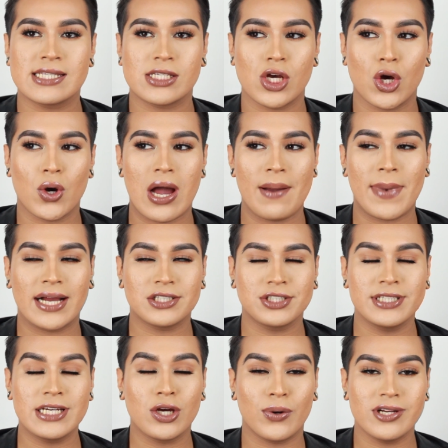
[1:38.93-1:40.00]
So I'm
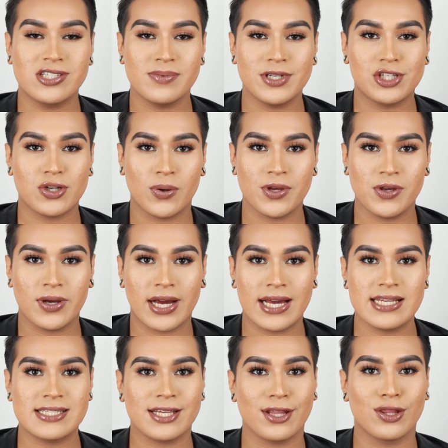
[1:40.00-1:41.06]
actually going to be showing you
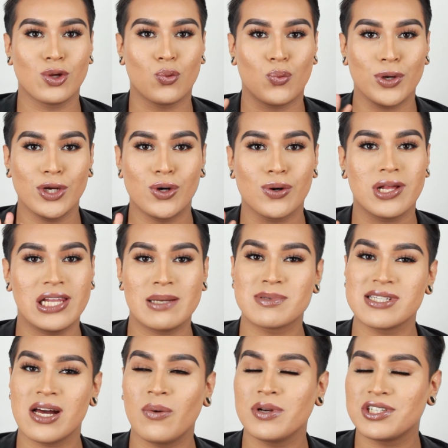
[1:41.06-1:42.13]
guys the real
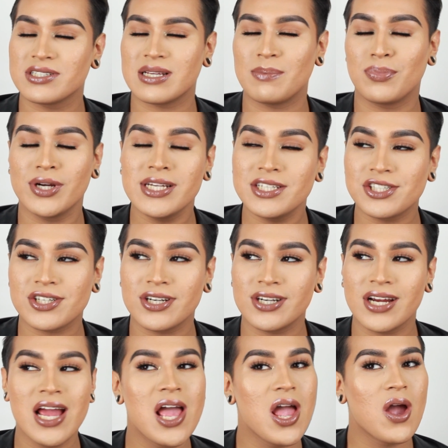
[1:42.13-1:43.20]
clips now, which is, I'm pretty
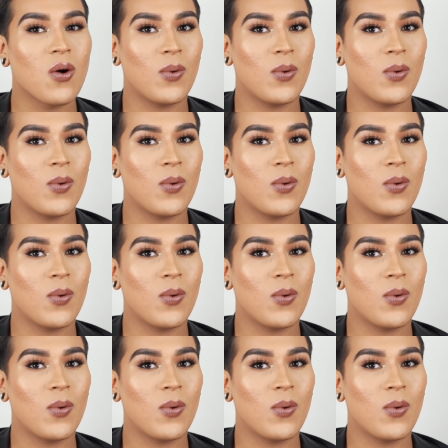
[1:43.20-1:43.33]
sure,